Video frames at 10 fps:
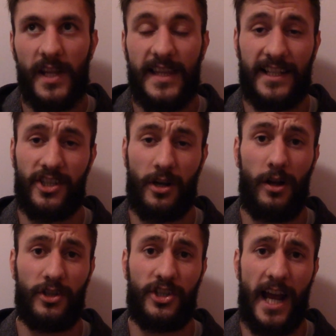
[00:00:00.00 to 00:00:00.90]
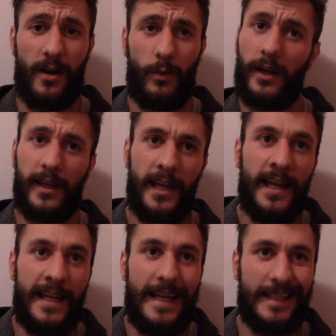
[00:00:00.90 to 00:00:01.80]
That's called shadow work.
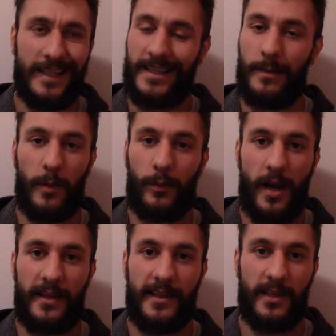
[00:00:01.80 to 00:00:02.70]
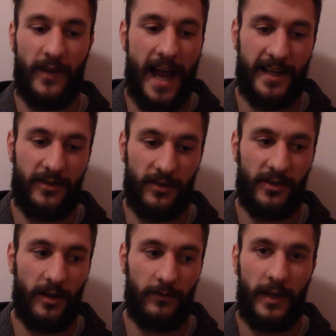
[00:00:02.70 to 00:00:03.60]
It's a simple process of asking
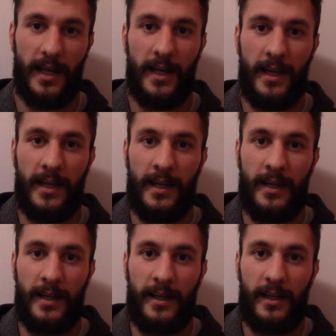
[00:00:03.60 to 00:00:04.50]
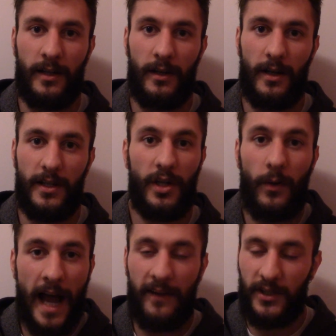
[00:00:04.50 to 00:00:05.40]
yourself. You
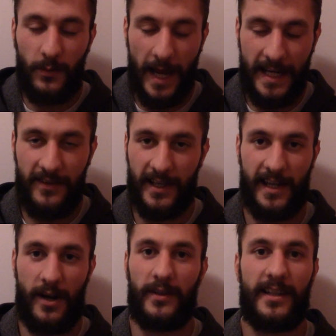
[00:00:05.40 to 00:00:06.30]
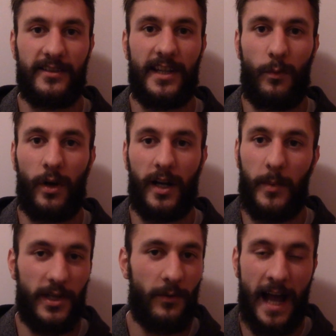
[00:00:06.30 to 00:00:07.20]
don't have to do anything. And I know it sounds like work,
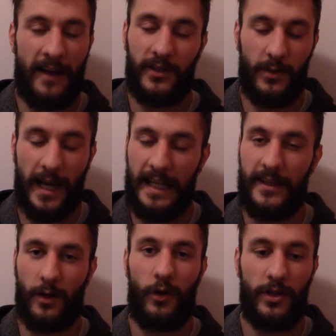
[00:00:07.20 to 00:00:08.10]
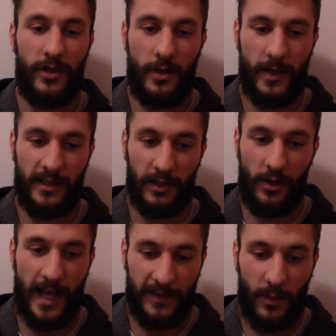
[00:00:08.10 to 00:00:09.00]
but you don't have to do anything. All you do is
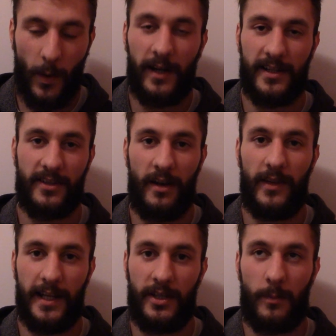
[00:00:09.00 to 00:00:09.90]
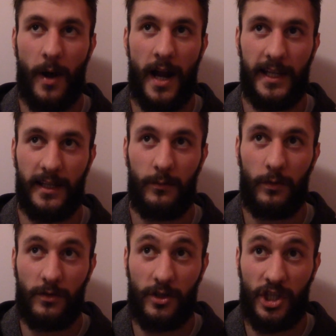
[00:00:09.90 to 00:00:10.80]
look at the awareness of it, and your body
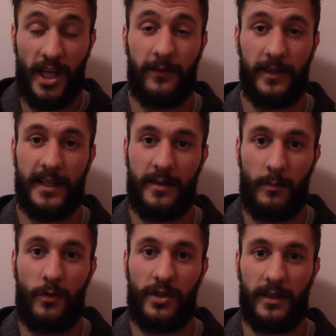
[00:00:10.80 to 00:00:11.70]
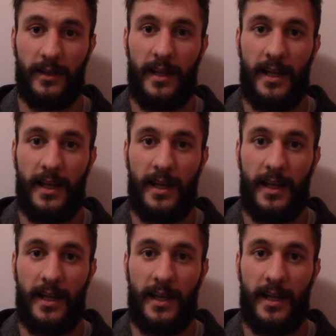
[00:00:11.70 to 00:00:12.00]
will shift its emotion.